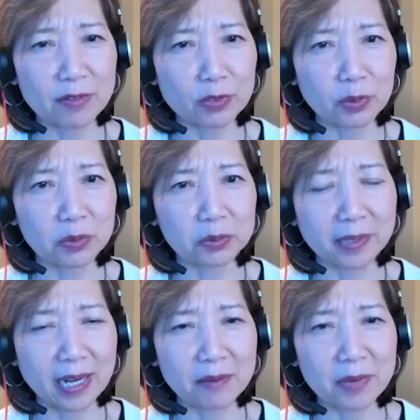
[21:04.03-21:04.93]
years old
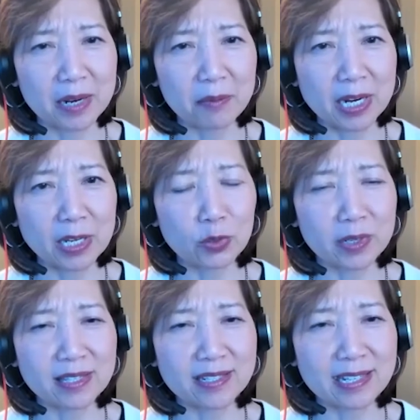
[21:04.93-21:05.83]
when I
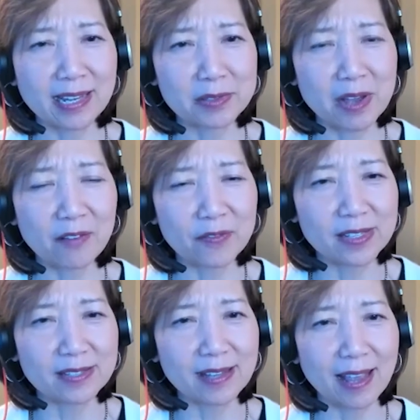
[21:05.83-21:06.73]
joined the DA's
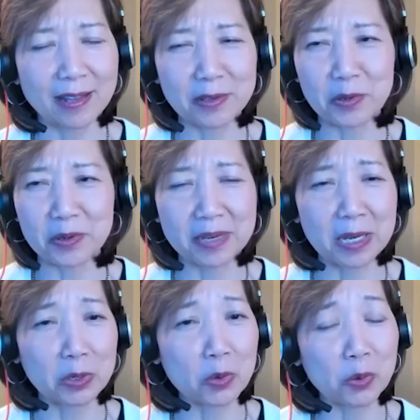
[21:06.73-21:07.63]
office, and you're
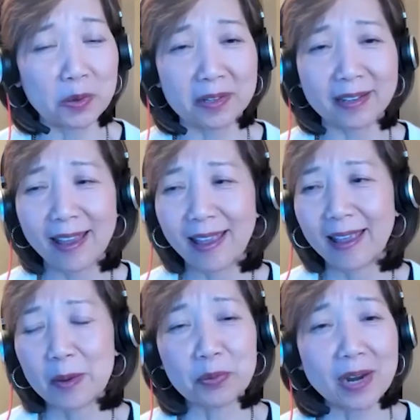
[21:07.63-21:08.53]
in court
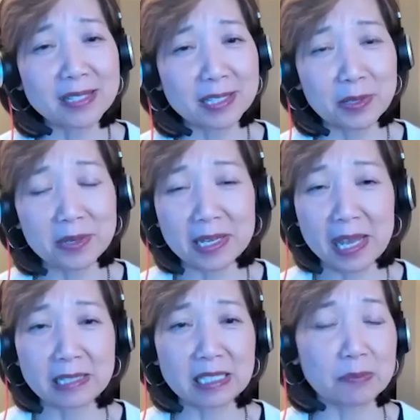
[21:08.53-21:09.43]
prosecuting
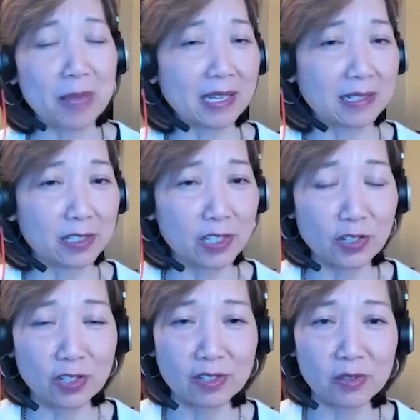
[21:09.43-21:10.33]
cases, making
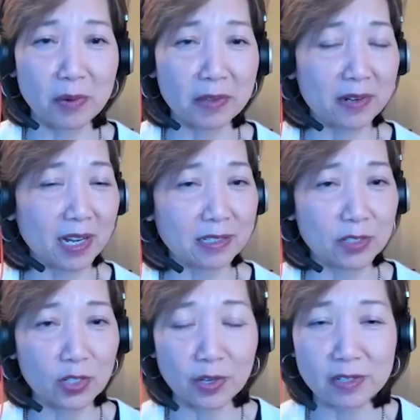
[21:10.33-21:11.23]
decisions whether or not
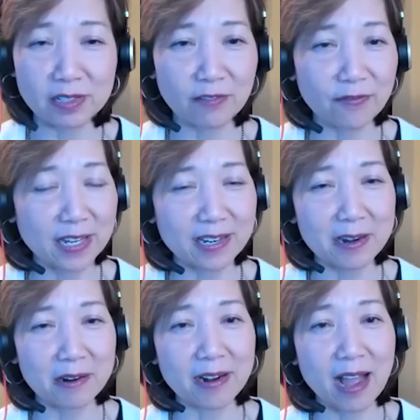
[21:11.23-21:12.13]
to charge a
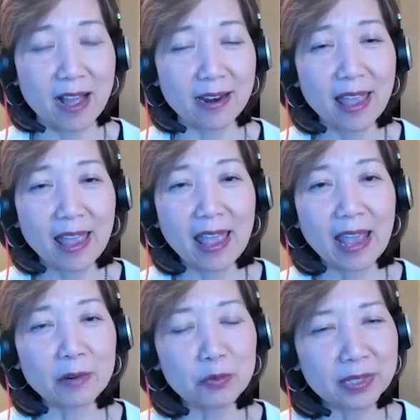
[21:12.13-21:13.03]
defendant or not,
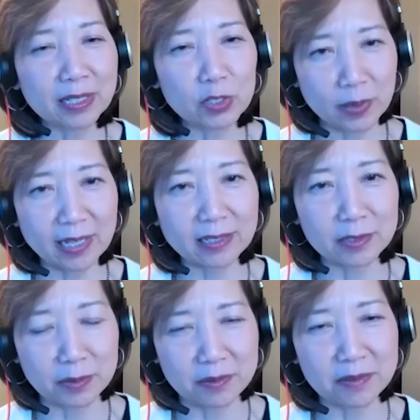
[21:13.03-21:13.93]
and really trying to do